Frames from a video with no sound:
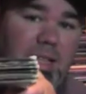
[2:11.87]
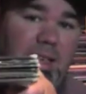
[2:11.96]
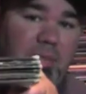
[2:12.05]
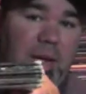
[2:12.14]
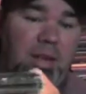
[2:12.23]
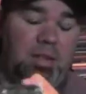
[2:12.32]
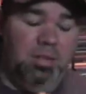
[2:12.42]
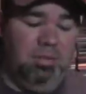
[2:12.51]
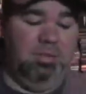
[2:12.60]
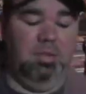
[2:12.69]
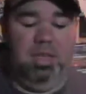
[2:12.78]
of
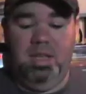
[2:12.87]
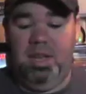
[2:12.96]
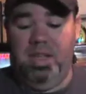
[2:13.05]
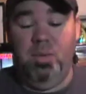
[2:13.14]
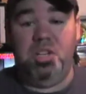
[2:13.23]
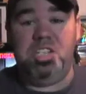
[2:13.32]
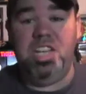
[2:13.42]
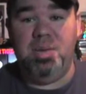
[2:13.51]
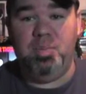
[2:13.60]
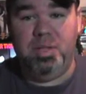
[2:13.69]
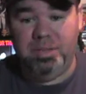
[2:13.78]
metal, and they were
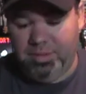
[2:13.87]
cheap,